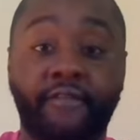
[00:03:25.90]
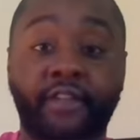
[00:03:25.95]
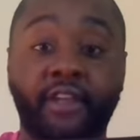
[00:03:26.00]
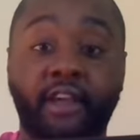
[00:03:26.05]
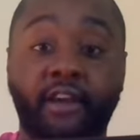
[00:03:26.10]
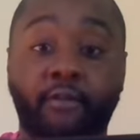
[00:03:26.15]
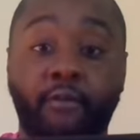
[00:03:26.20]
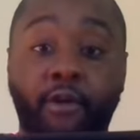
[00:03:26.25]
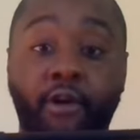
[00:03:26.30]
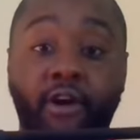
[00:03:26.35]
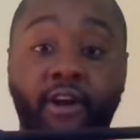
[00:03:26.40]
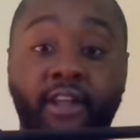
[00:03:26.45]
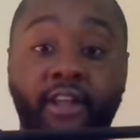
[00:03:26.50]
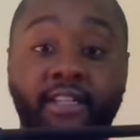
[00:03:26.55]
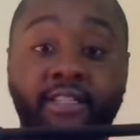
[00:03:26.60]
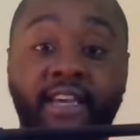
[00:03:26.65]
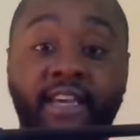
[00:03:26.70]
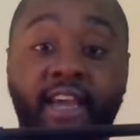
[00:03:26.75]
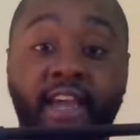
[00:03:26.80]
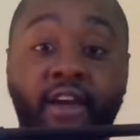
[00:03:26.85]
We're going to
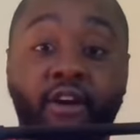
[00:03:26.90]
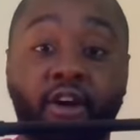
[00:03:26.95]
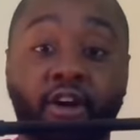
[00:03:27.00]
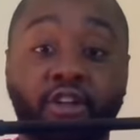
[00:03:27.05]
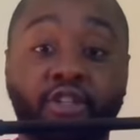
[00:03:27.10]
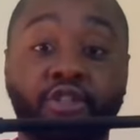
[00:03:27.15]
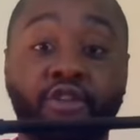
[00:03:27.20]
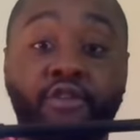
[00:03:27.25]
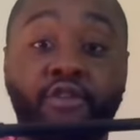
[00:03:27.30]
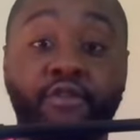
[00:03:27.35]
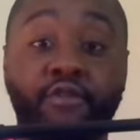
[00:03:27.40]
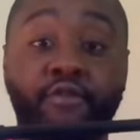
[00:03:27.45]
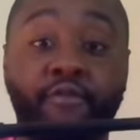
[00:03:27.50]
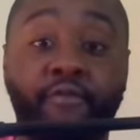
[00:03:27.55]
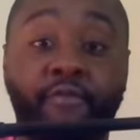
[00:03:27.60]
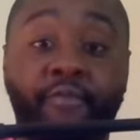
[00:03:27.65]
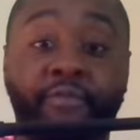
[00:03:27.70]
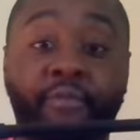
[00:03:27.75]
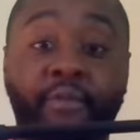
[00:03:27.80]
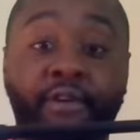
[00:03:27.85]
take our two
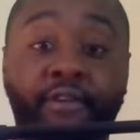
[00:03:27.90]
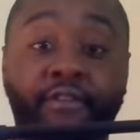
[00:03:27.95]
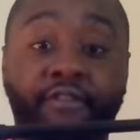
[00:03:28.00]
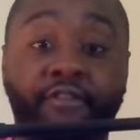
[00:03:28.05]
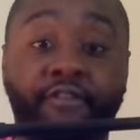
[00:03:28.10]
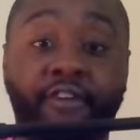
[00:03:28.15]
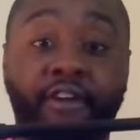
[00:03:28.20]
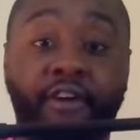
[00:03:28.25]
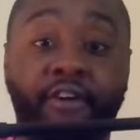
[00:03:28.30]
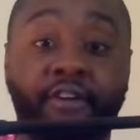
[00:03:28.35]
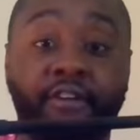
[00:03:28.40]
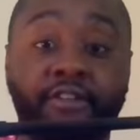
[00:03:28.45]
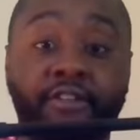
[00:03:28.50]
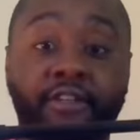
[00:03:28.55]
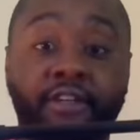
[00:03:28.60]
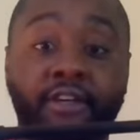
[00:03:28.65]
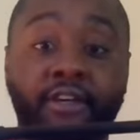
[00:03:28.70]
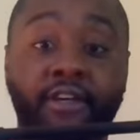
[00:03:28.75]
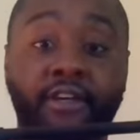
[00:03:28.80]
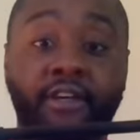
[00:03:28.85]
middle fingers
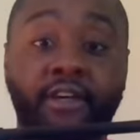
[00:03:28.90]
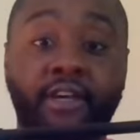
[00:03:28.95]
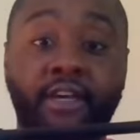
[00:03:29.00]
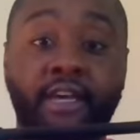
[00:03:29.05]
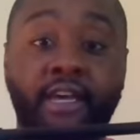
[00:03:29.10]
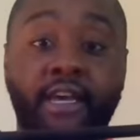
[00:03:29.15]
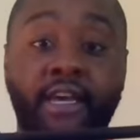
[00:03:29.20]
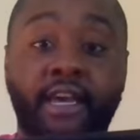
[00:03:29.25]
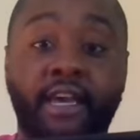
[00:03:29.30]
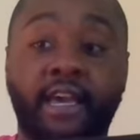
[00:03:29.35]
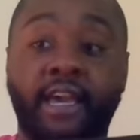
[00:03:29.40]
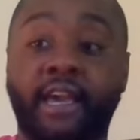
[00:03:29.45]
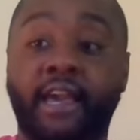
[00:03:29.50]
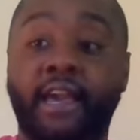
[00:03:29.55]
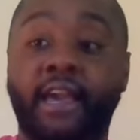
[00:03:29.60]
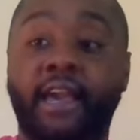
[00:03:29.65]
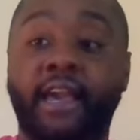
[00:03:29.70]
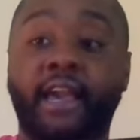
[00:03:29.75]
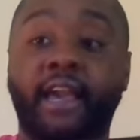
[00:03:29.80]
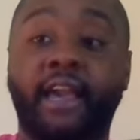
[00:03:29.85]

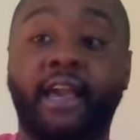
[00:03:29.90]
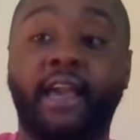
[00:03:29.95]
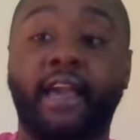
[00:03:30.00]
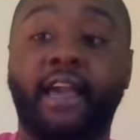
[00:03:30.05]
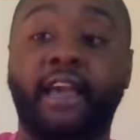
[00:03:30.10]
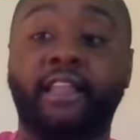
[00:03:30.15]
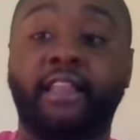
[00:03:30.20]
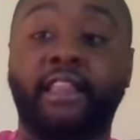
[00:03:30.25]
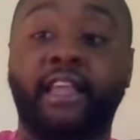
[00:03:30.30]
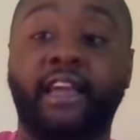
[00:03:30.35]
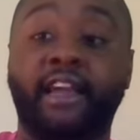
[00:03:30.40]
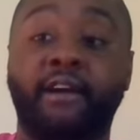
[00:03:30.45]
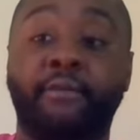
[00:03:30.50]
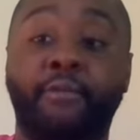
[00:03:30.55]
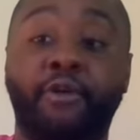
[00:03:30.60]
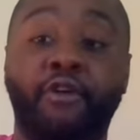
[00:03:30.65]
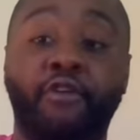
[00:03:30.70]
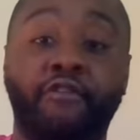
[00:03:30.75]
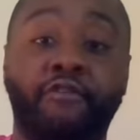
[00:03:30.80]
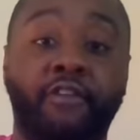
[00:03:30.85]
and lay them
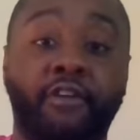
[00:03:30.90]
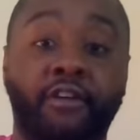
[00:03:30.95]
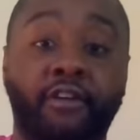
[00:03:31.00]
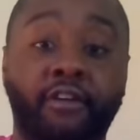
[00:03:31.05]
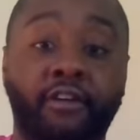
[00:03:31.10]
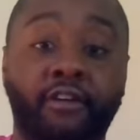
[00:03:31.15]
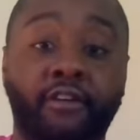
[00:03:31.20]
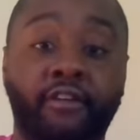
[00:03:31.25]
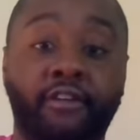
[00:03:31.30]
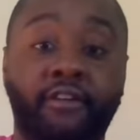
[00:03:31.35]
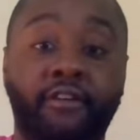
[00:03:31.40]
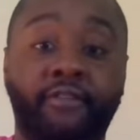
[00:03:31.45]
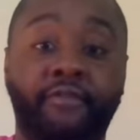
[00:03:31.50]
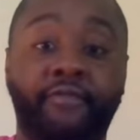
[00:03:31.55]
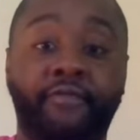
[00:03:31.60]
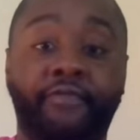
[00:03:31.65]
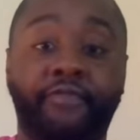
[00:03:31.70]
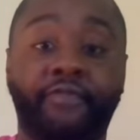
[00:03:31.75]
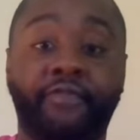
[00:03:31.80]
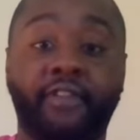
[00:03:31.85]
over
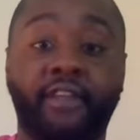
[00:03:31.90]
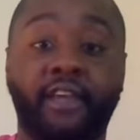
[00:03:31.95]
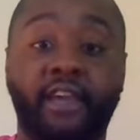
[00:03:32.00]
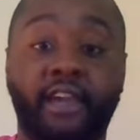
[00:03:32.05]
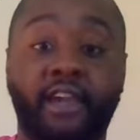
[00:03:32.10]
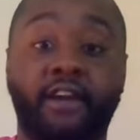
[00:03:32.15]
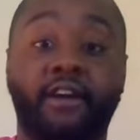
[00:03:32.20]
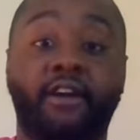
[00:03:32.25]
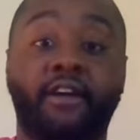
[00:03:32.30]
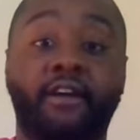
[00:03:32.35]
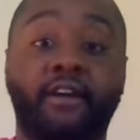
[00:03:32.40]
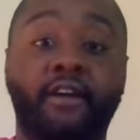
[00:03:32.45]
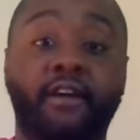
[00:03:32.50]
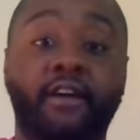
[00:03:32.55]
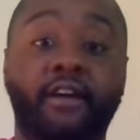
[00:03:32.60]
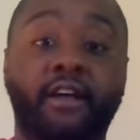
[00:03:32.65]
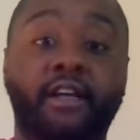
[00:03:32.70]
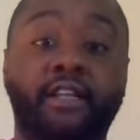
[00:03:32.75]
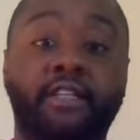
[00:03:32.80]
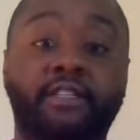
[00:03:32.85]
here
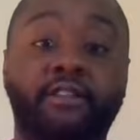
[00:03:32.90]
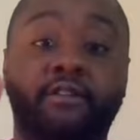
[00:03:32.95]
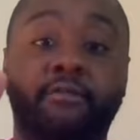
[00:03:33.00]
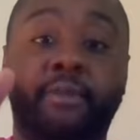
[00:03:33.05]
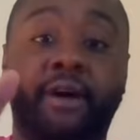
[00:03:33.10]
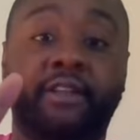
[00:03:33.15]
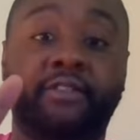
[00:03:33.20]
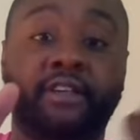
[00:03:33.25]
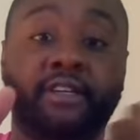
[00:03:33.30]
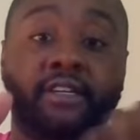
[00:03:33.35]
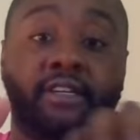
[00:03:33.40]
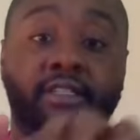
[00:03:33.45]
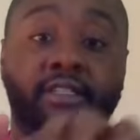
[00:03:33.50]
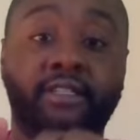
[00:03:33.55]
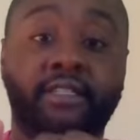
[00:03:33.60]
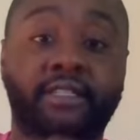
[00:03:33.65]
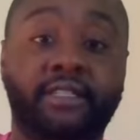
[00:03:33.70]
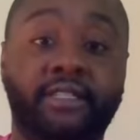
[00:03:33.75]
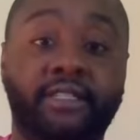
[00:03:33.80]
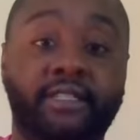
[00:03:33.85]
to about the
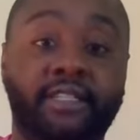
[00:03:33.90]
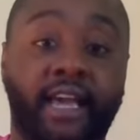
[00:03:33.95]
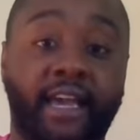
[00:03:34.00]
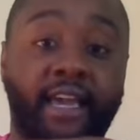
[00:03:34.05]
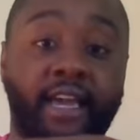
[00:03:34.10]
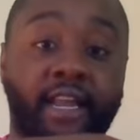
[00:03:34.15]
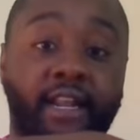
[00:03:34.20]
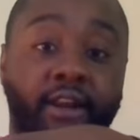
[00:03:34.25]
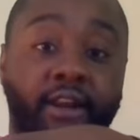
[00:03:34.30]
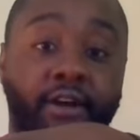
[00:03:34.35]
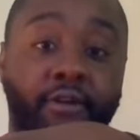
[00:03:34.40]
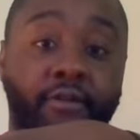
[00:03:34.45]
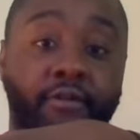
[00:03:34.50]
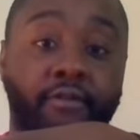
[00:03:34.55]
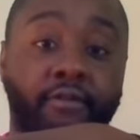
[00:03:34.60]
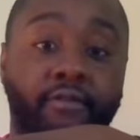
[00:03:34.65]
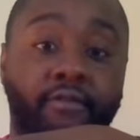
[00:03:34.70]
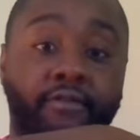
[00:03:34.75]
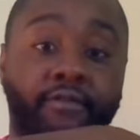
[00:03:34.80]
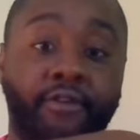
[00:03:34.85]
second knuckle,
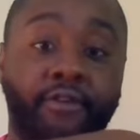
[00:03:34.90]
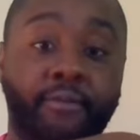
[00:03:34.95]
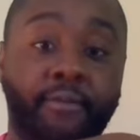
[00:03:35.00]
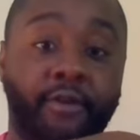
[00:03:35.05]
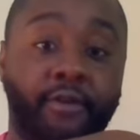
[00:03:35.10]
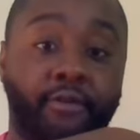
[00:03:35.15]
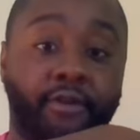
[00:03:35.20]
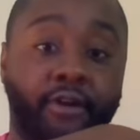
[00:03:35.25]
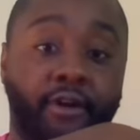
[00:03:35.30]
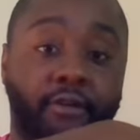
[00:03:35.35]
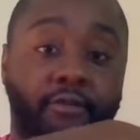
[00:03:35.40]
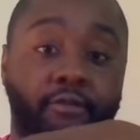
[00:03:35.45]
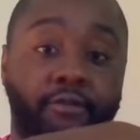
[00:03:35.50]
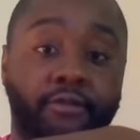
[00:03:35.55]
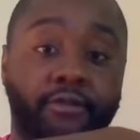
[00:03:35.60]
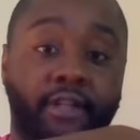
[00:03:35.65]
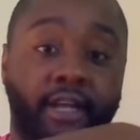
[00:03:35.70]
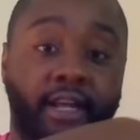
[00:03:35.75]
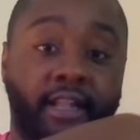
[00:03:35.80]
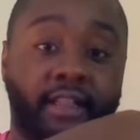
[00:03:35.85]
your middle knuckles,
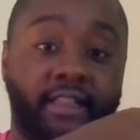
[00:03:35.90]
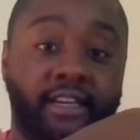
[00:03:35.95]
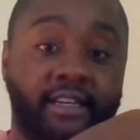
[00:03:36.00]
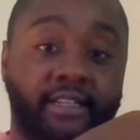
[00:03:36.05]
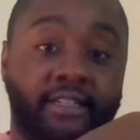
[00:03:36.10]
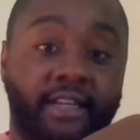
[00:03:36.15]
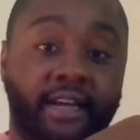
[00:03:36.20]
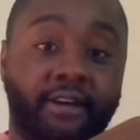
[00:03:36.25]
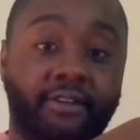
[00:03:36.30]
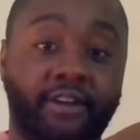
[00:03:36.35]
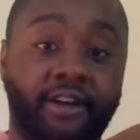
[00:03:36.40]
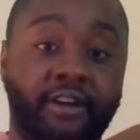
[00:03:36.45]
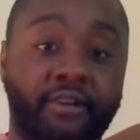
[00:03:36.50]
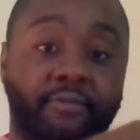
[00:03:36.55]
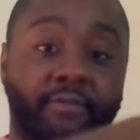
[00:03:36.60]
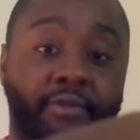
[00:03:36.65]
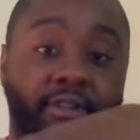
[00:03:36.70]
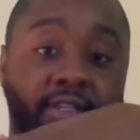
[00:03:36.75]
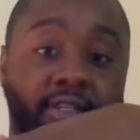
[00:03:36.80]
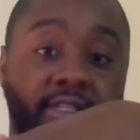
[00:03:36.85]
not these down here,
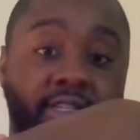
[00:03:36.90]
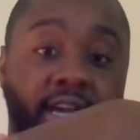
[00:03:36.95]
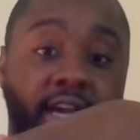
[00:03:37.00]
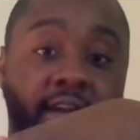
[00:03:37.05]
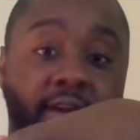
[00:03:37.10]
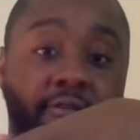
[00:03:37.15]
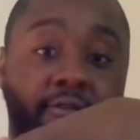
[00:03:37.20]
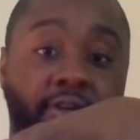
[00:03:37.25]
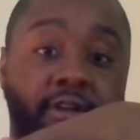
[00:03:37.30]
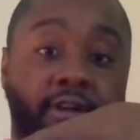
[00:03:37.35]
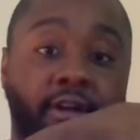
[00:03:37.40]
but the second one.